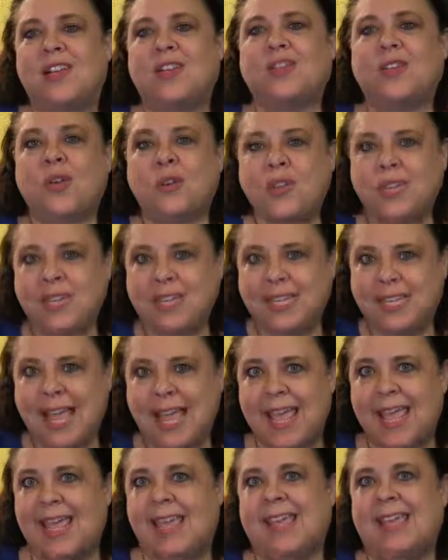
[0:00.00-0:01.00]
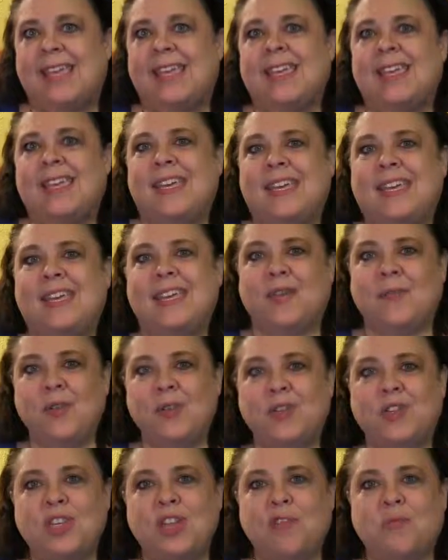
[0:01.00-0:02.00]
So today, give
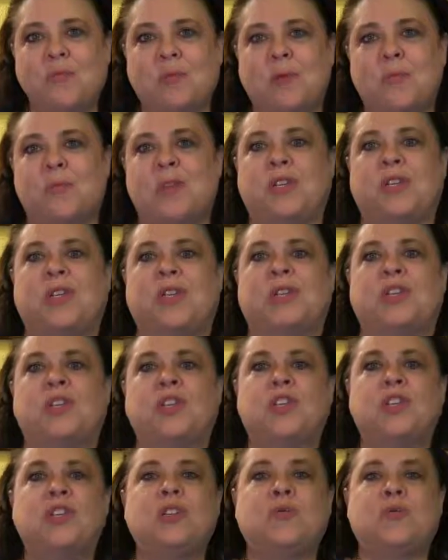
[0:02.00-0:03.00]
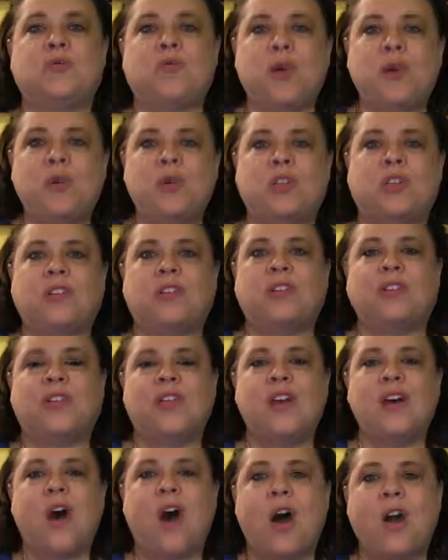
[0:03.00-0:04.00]
yourself permission to just focus
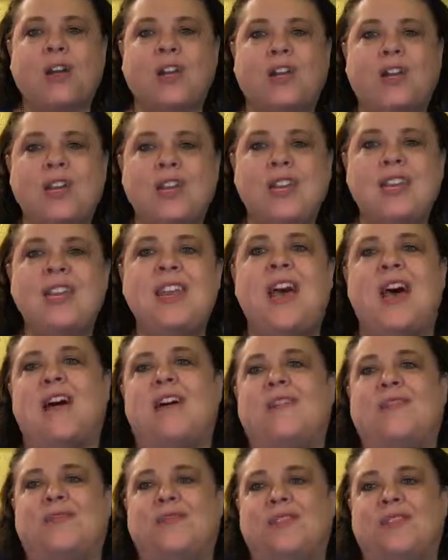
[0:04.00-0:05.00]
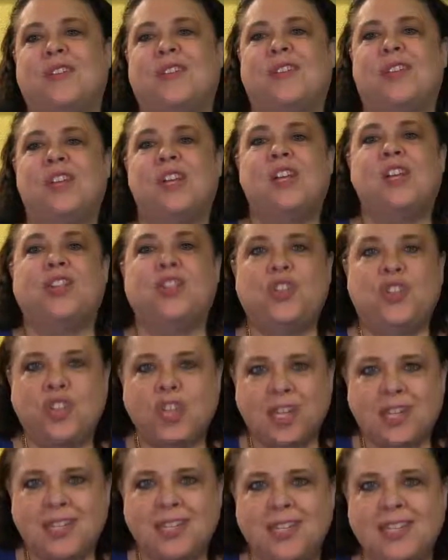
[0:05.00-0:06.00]
on good enough,
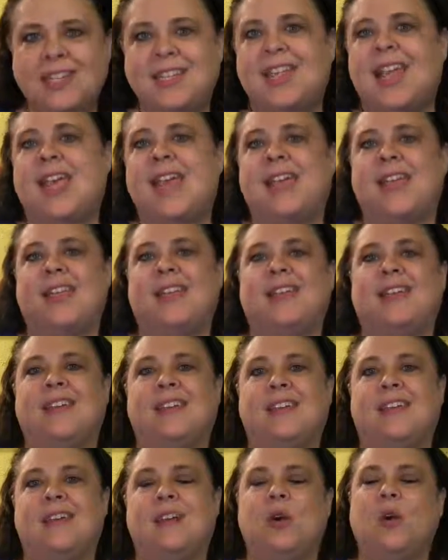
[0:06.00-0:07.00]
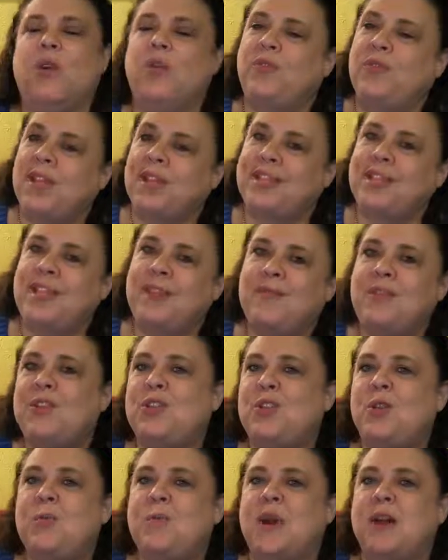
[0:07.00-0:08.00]
just today, or if that's even
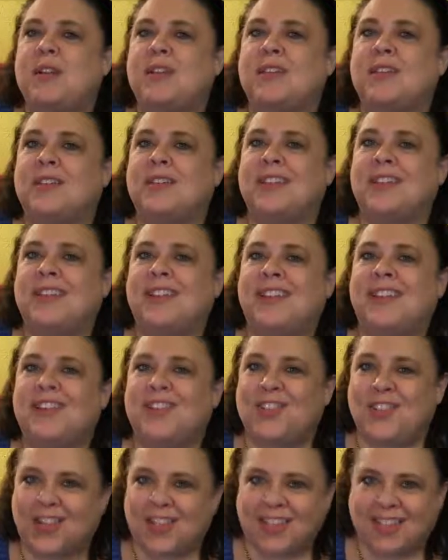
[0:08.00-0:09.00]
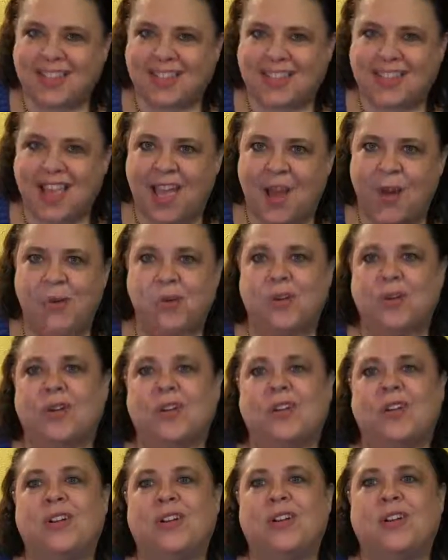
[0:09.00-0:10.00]
too much, just this
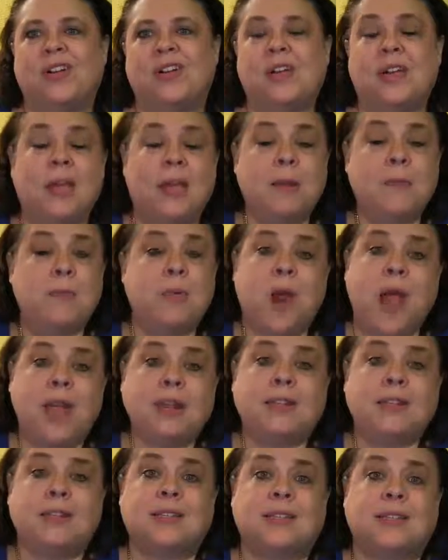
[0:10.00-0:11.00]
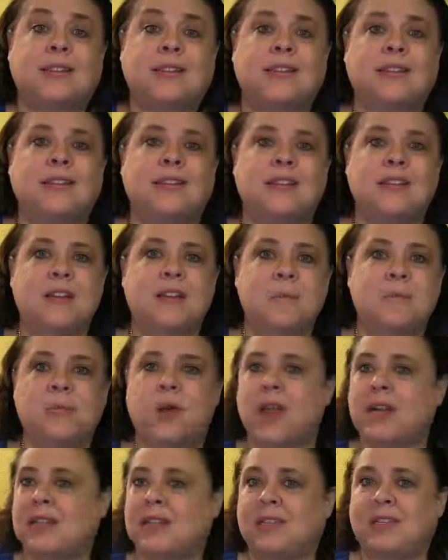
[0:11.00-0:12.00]
hour. And practice it.
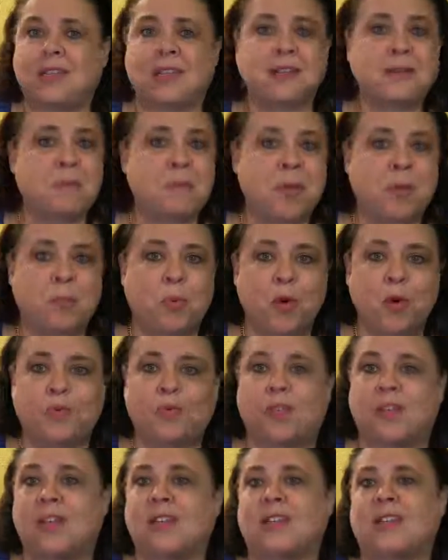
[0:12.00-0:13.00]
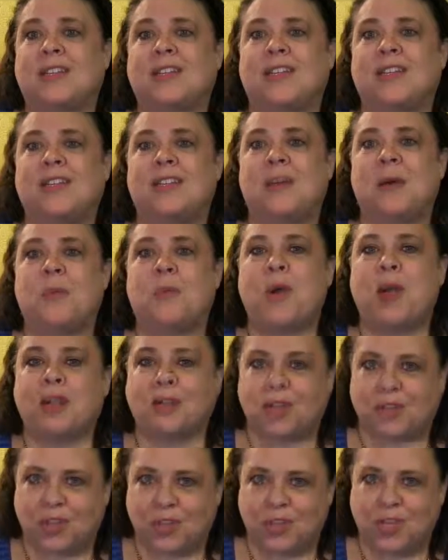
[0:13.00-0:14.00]
Practice doesn't make perfect.
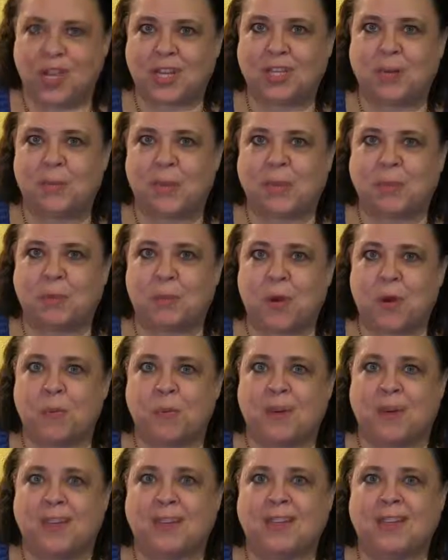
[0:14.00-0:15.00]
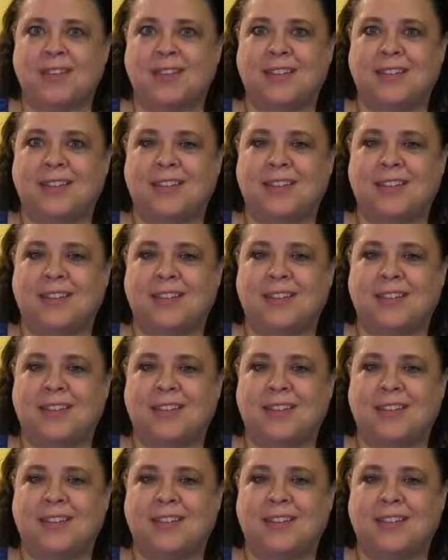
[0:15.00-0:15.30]
Practice just makes permanent.